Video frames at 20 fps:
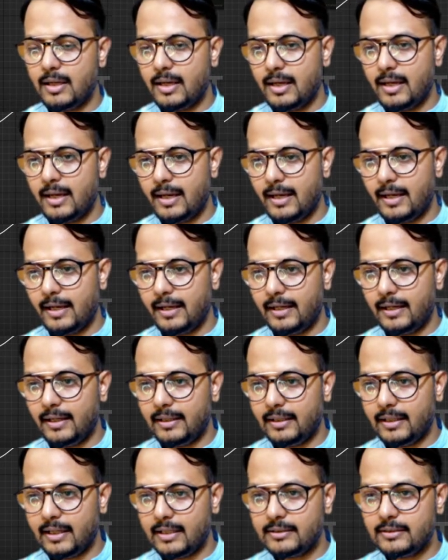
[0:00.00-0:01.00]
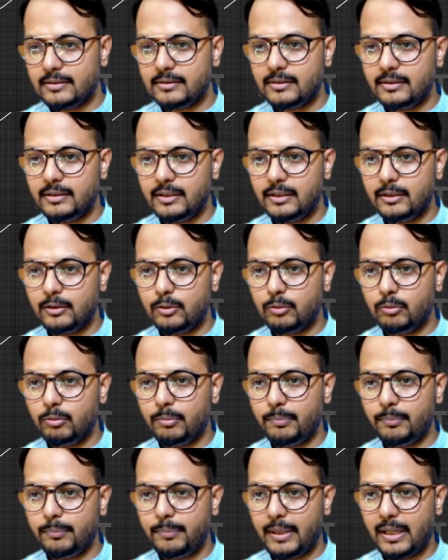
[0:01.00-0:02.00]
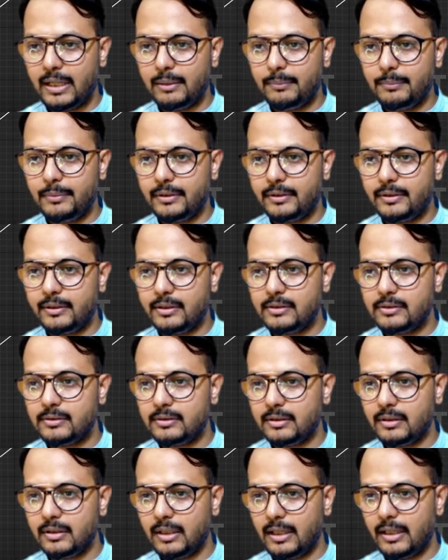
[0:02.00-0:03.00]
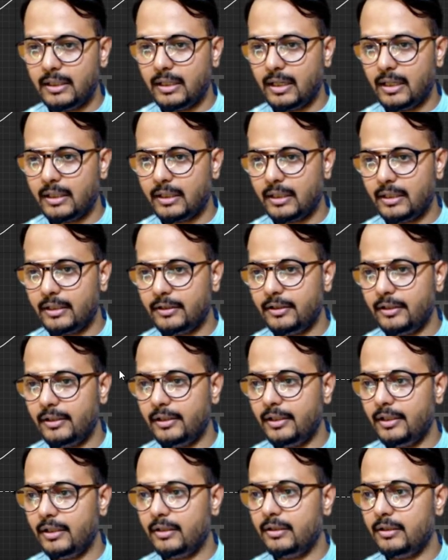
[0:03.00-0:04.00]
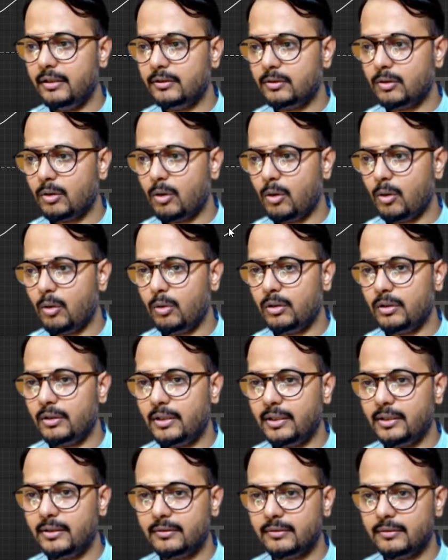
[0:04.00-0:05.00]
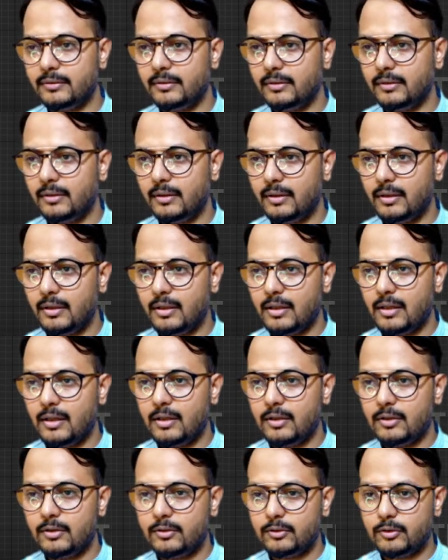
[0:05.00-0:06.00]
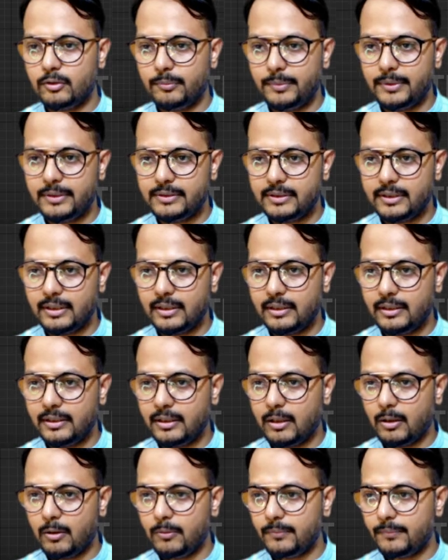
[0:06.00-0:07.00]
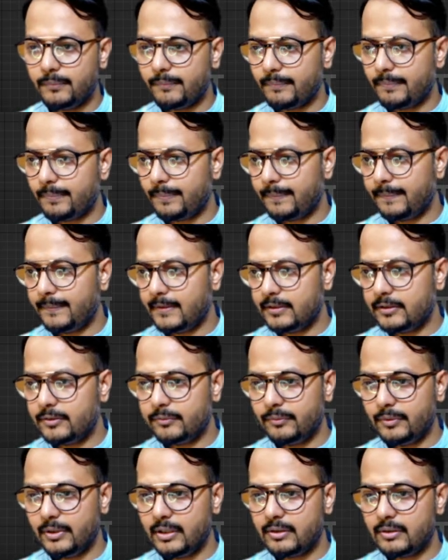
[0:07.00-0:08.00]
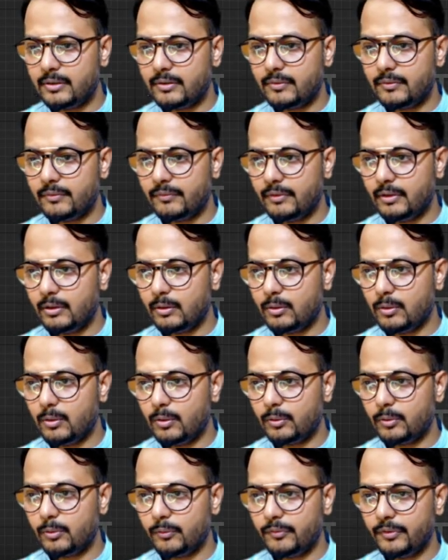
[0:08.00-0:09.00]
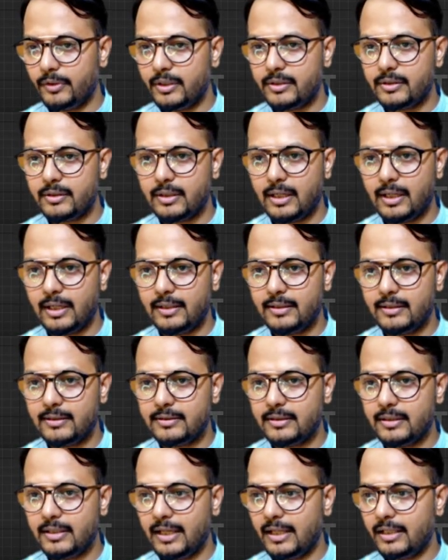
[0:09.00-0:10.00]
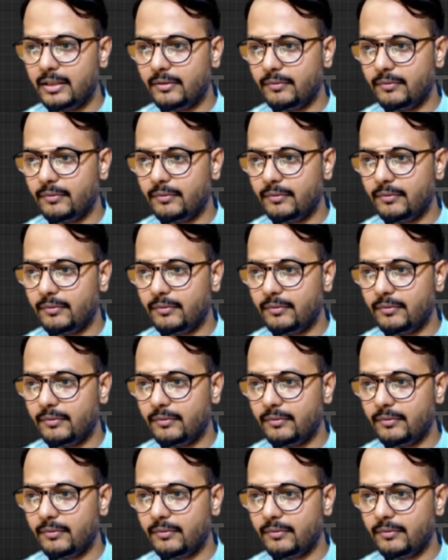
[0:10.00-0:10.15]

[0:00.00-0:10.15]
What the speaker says: And I just need two parameters. And I can delete this whole thing. So basically now this width will go to width, and this length